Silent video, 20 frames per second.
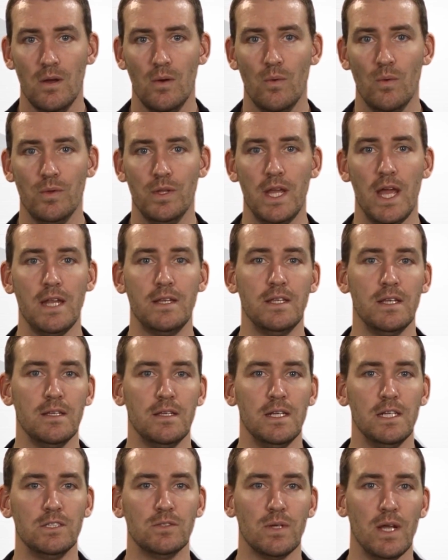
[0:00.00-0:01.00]
When the
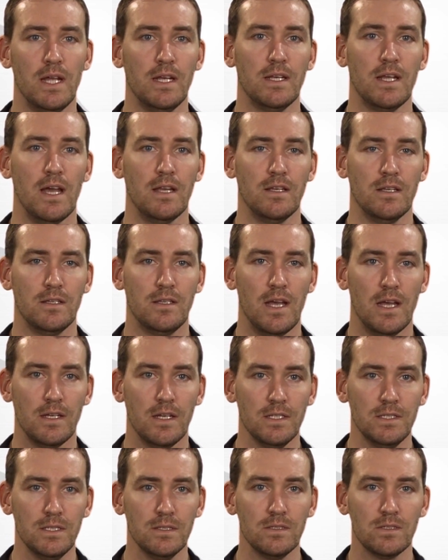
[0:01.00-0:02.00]
AT&T trained
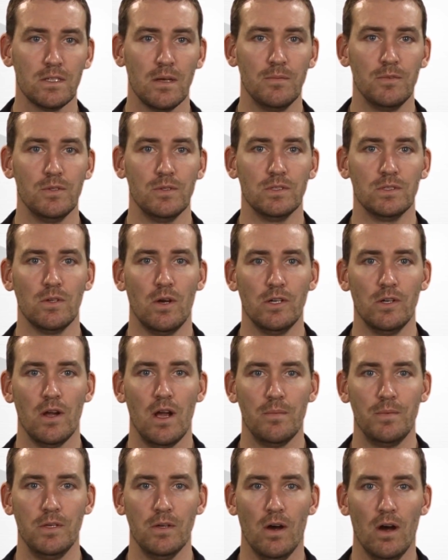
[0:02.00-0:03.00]
technicians come to install your
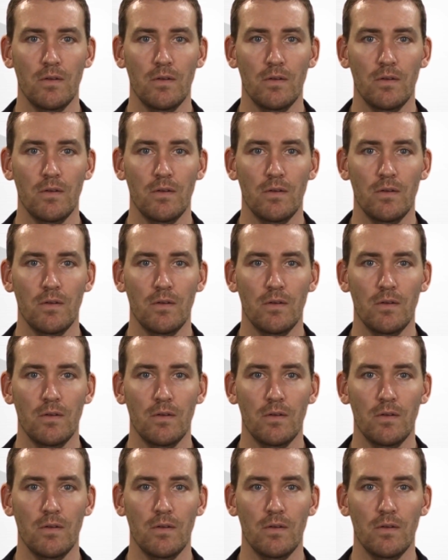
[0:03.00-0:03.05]
IP